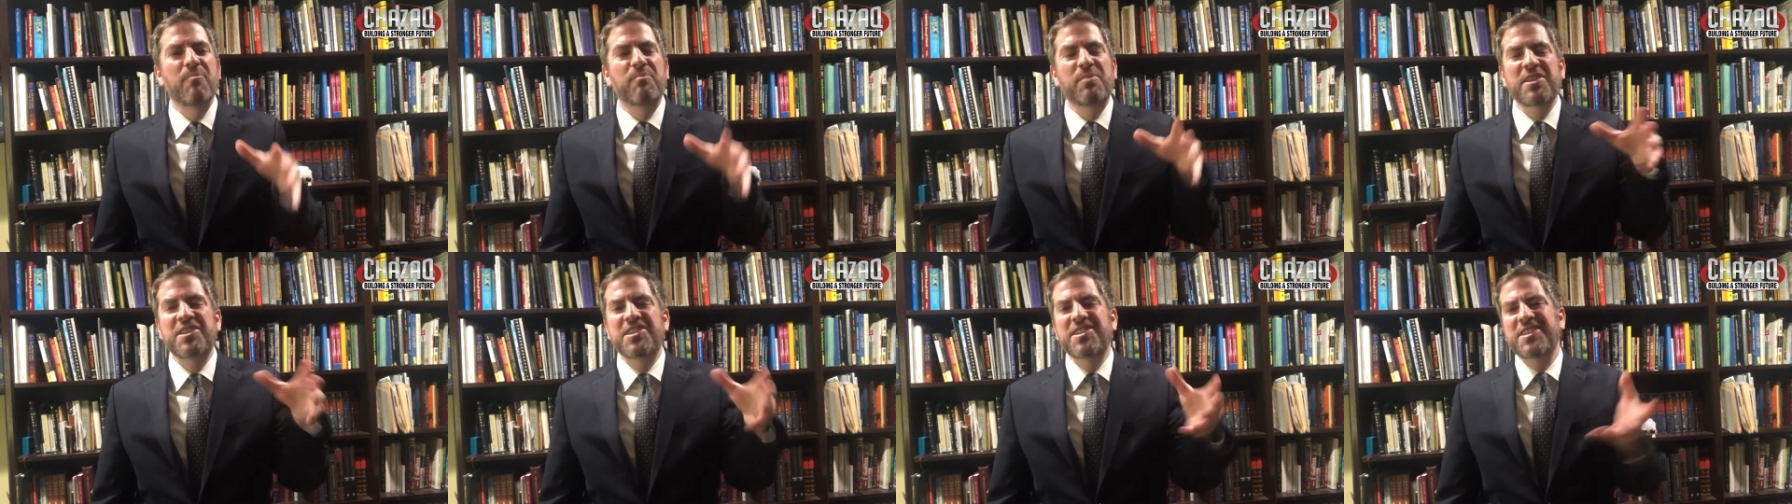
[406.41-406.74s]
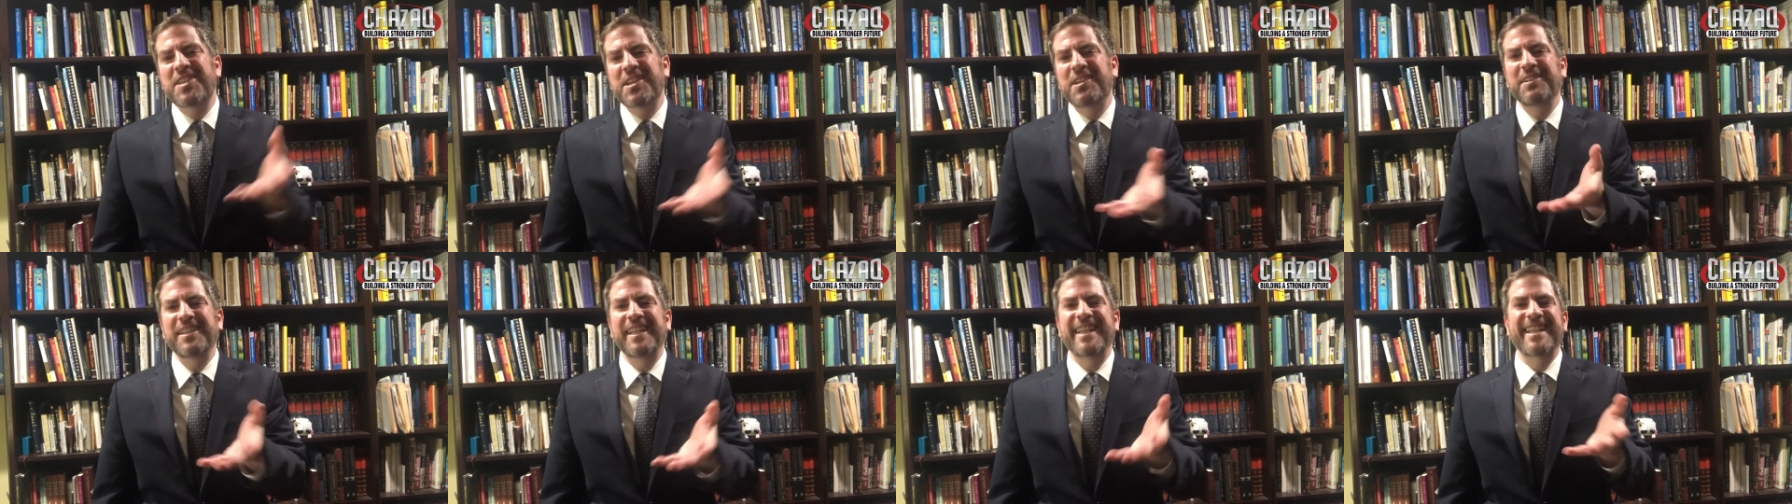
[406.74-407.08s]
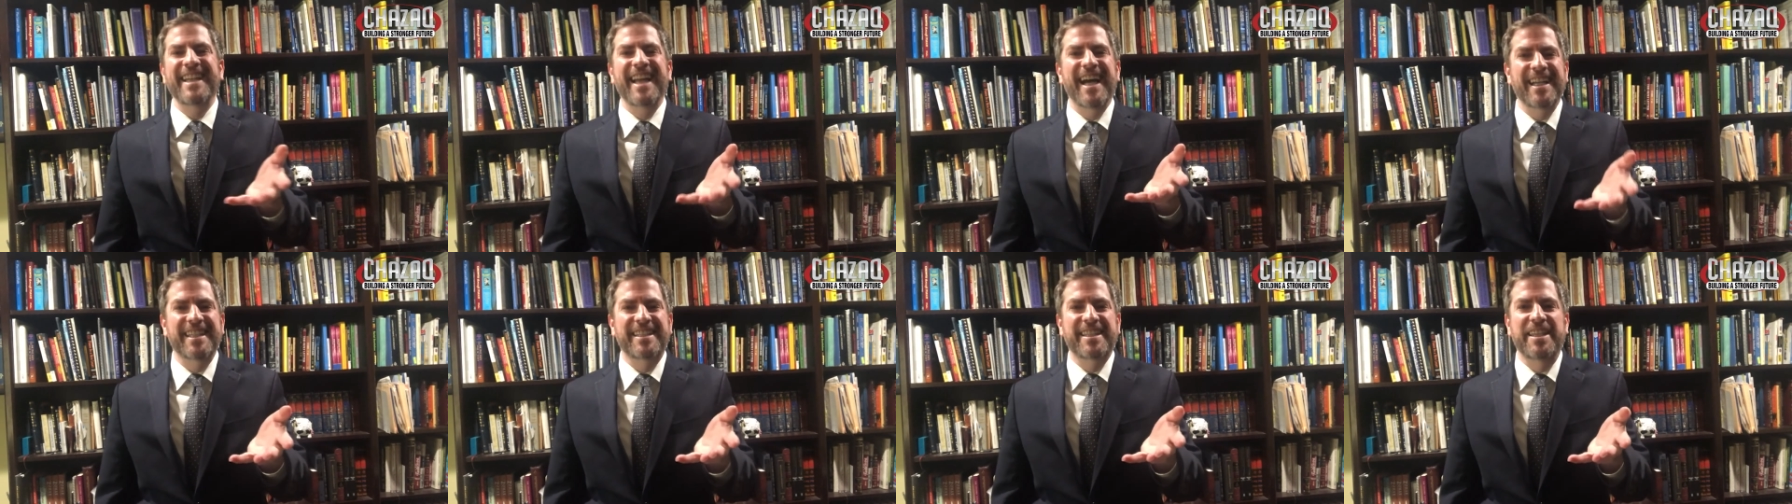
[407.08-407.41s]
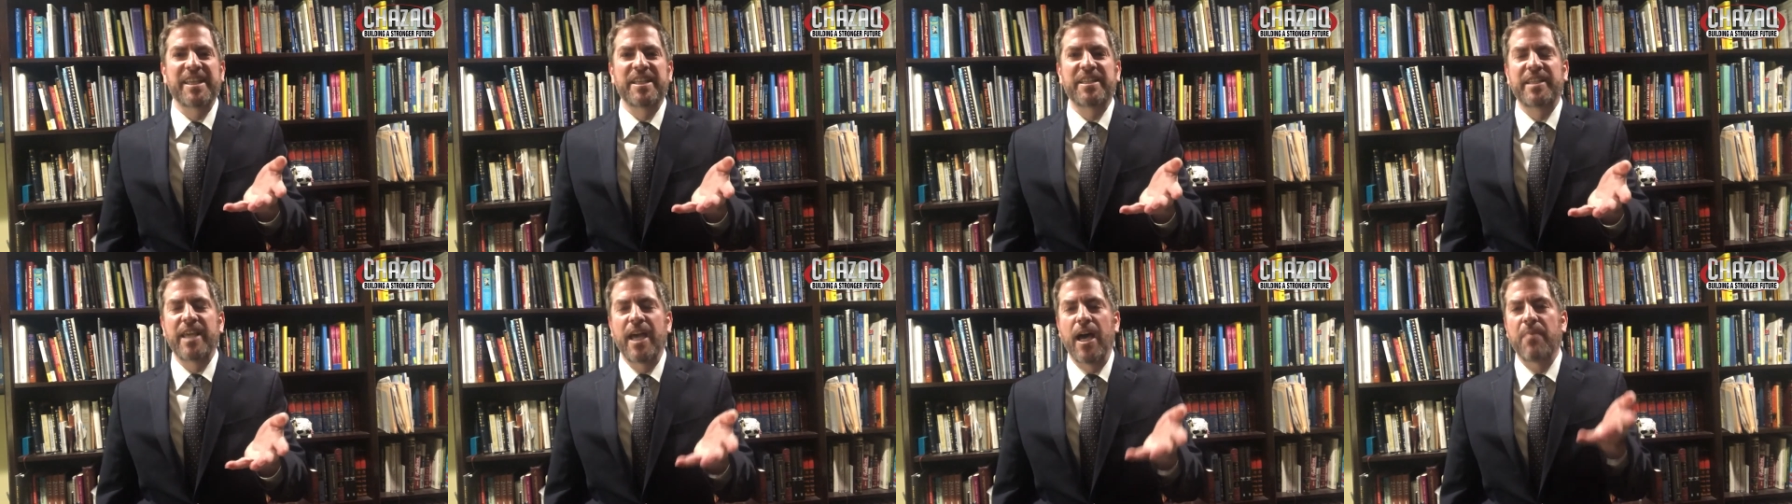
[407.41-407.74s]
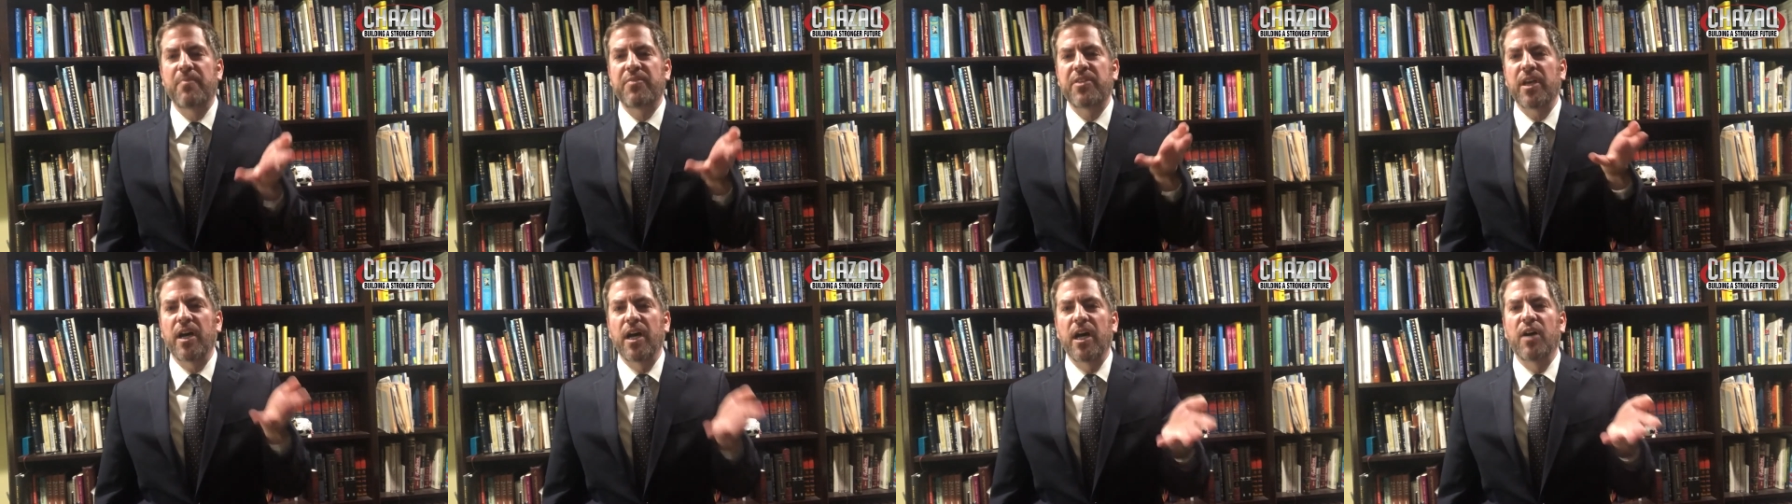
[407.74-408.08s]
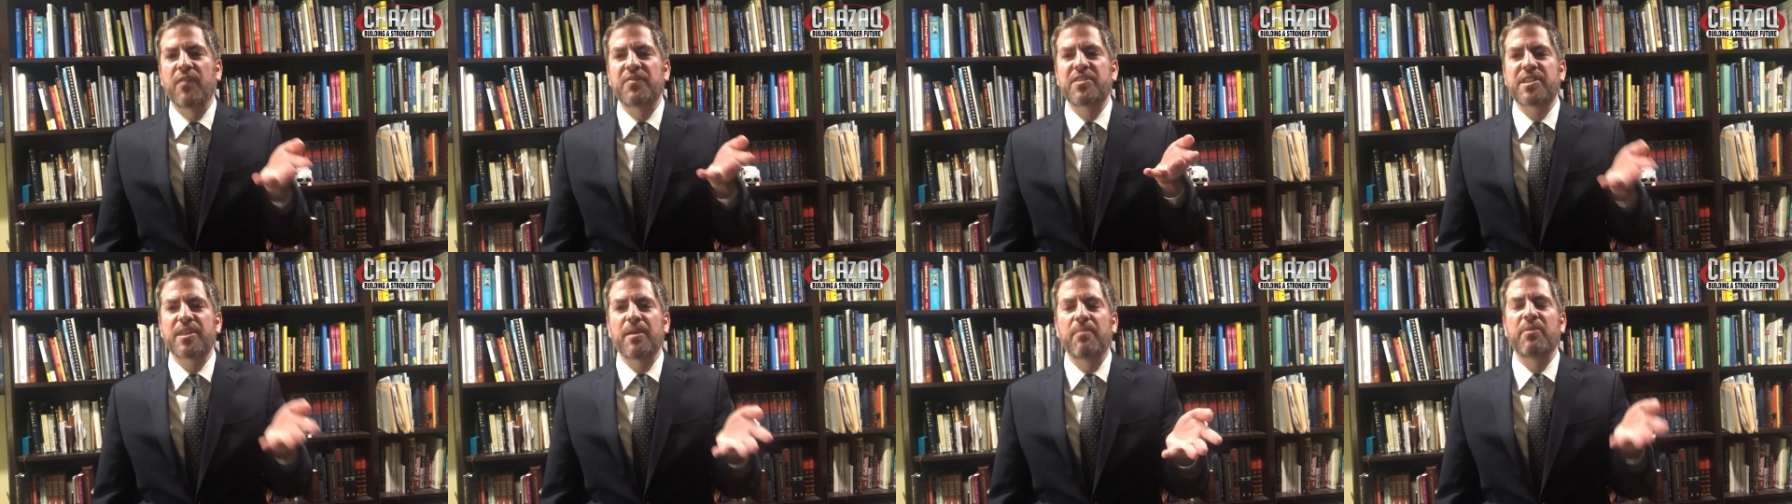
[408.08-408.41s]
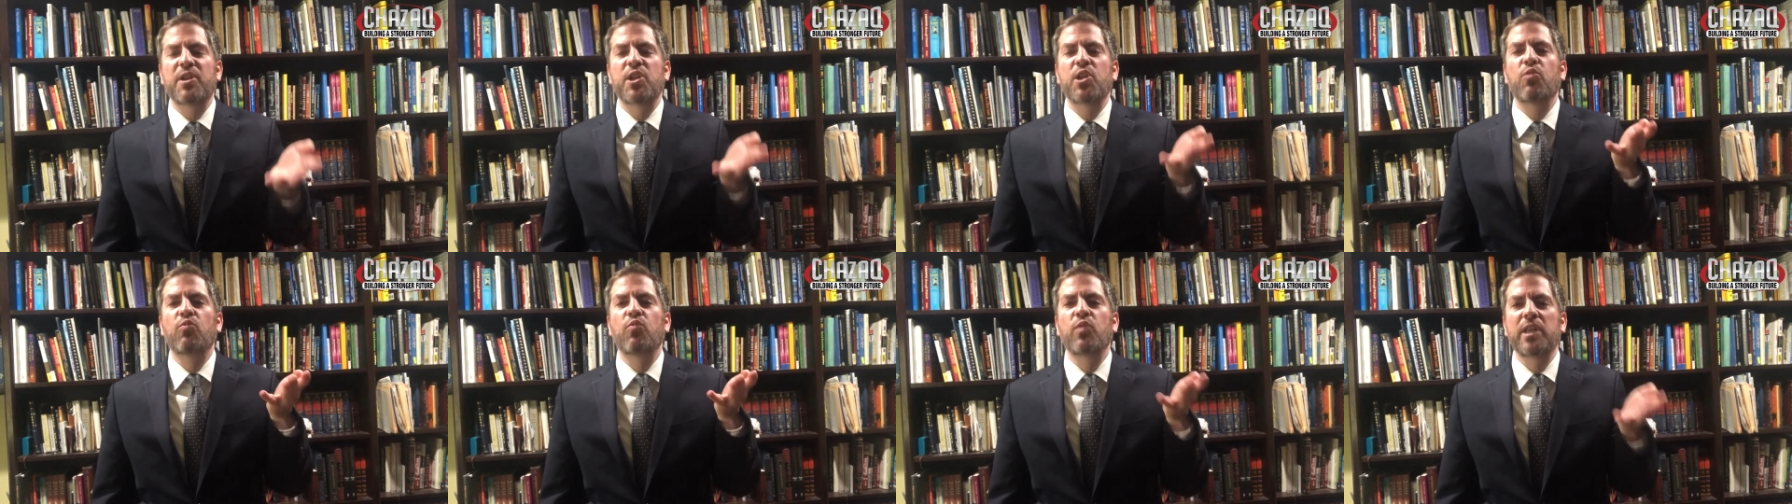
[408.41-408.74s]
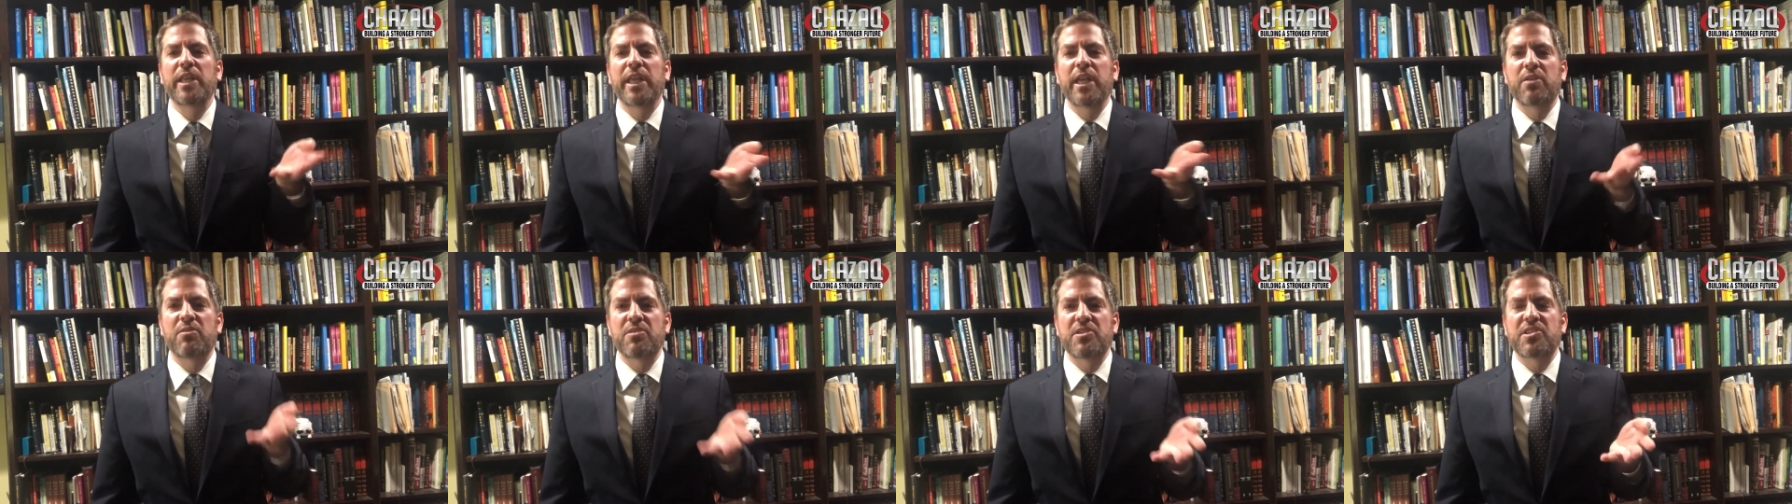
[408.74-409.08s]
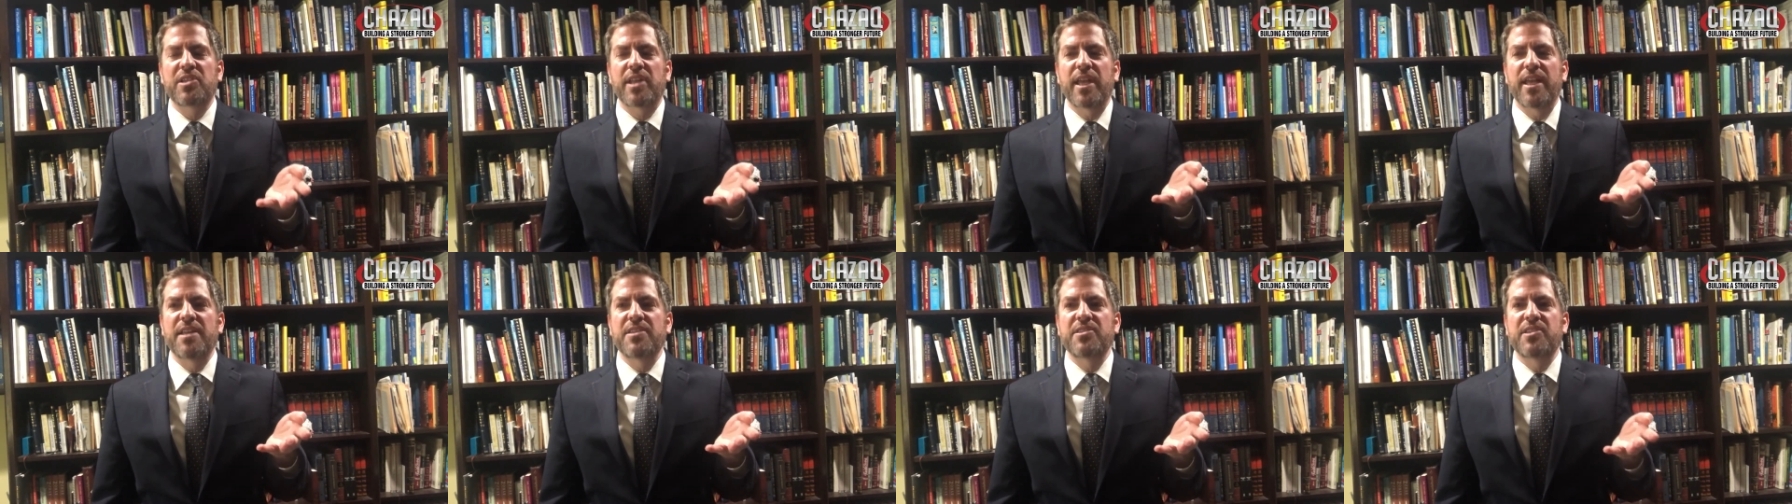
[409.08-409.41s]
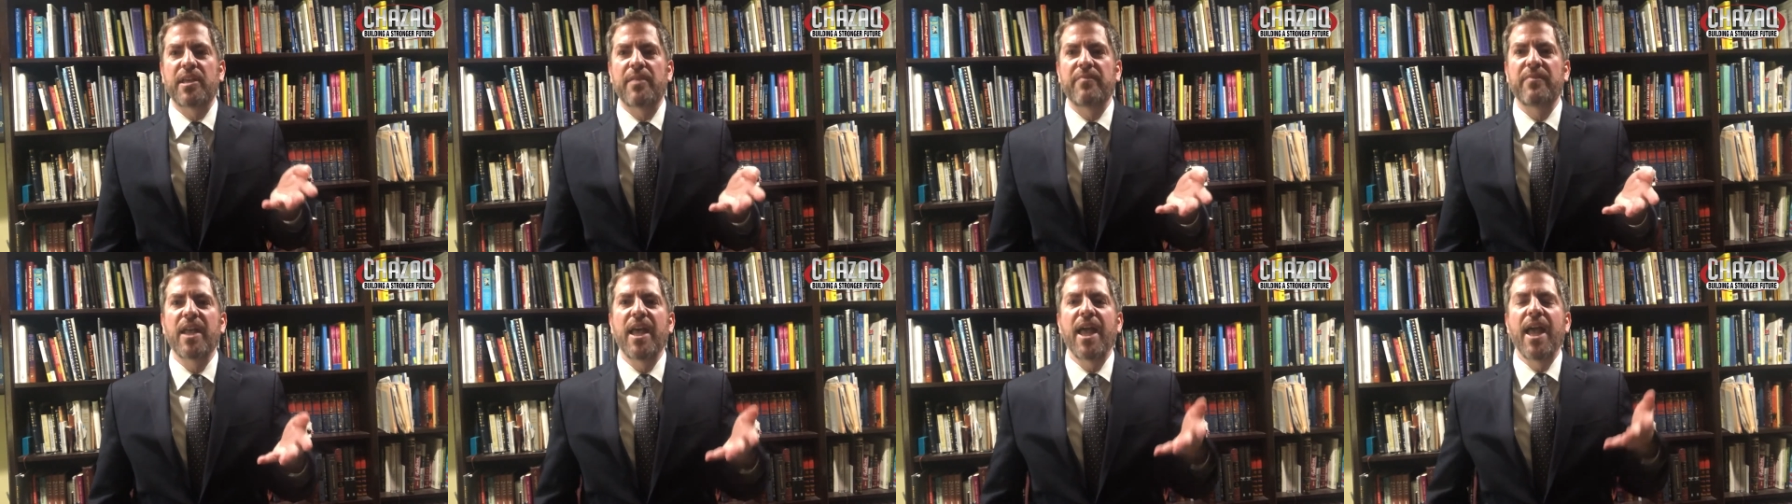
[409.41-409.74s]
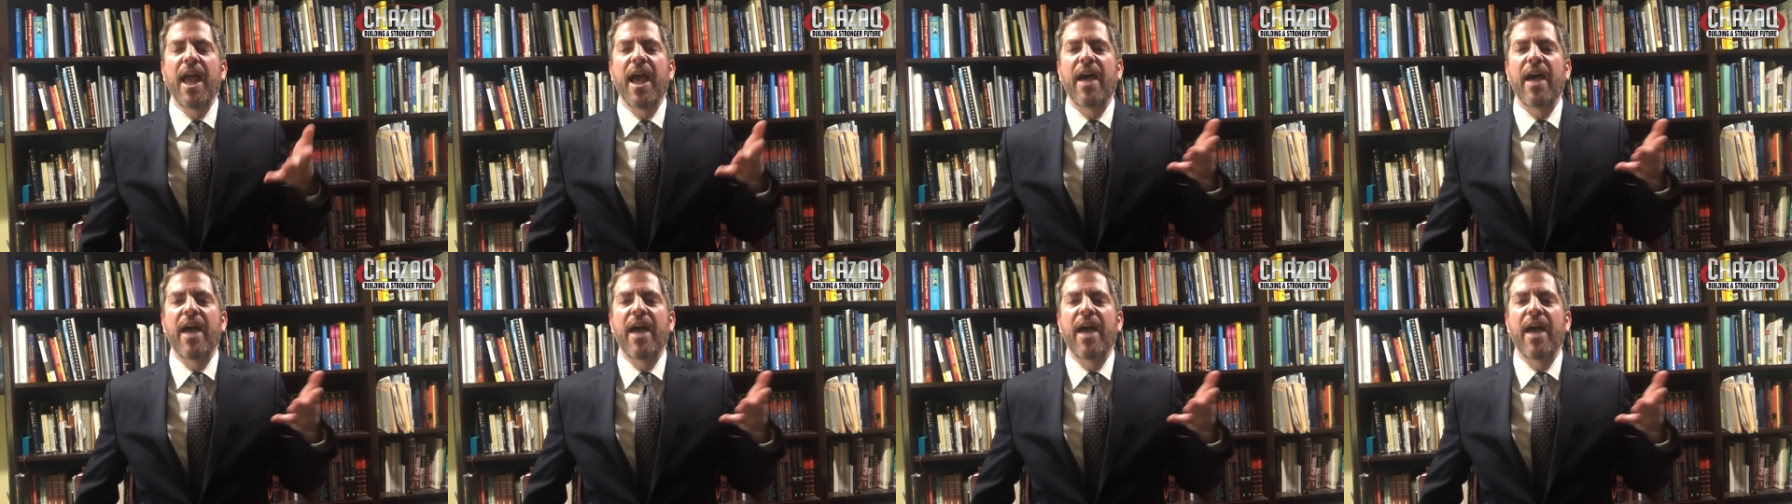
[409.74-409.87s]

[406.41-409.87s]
but certainly not to the depth of somebody who really understands it.